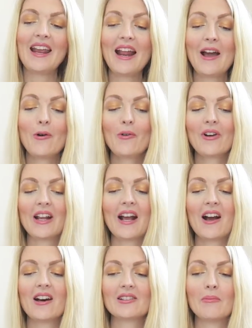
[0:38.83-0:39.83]
And I already
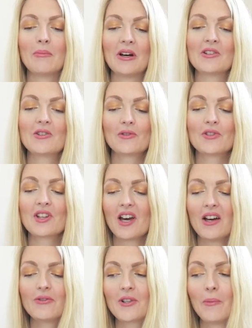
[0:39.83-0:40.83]
got a bunch of
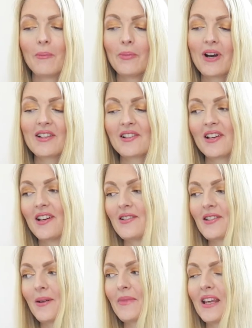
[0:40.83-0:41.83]
stuff, some
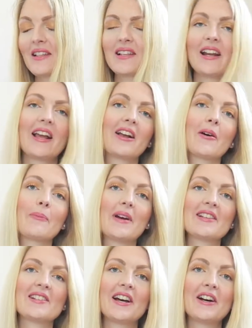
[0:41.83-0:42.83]
presents, some things that I got
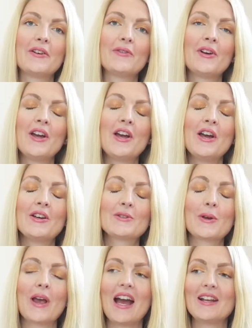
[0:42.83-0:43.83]
myself,
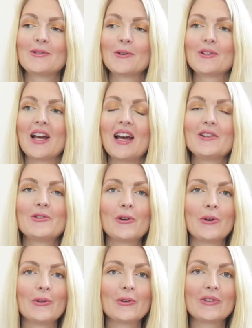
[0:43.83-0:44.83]
so I thought I'd
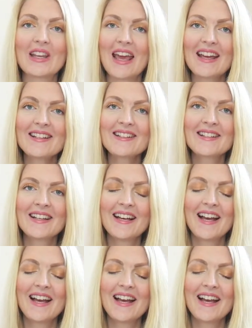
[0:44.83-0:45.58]
show you that.